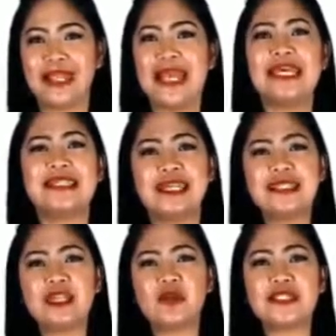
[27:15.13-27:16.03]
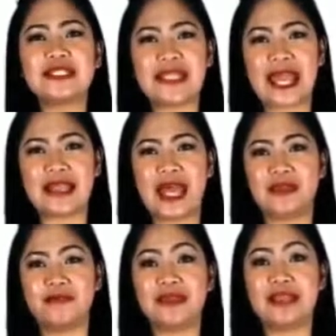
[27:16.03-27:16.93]
Since it was stated
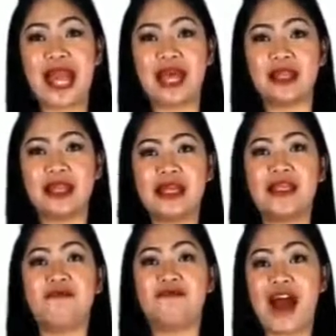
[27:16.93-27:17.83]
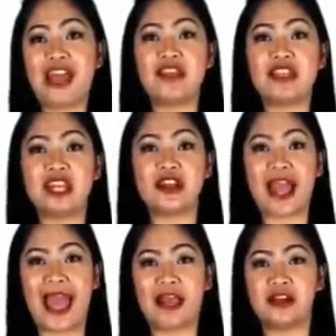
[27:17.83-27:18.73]
that the 5 interior
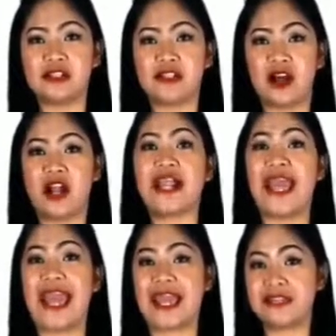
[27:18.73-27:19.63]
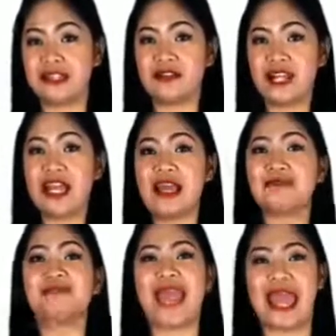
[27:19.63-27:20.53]
angles are x degree,
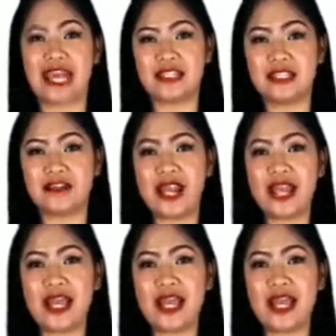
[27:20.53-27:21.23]
2x degree,